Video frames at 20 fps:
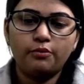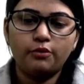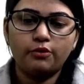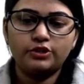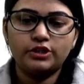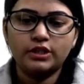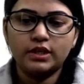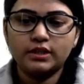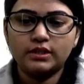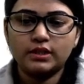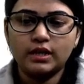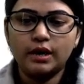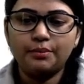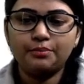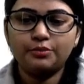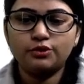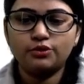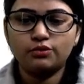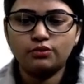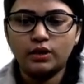project
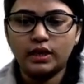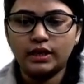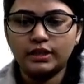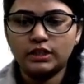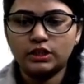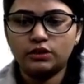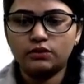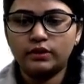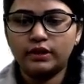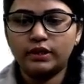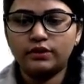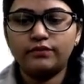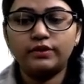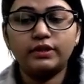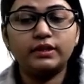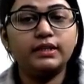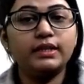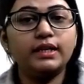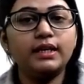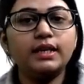up to articulate
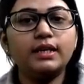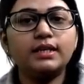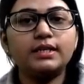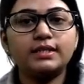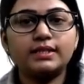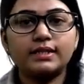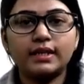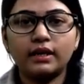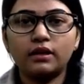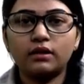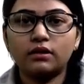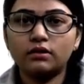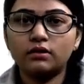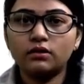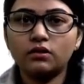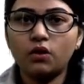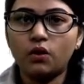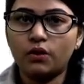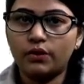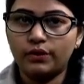with the
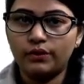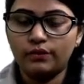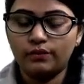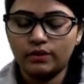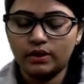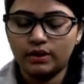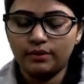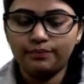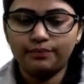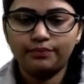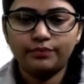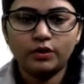sacral cornua,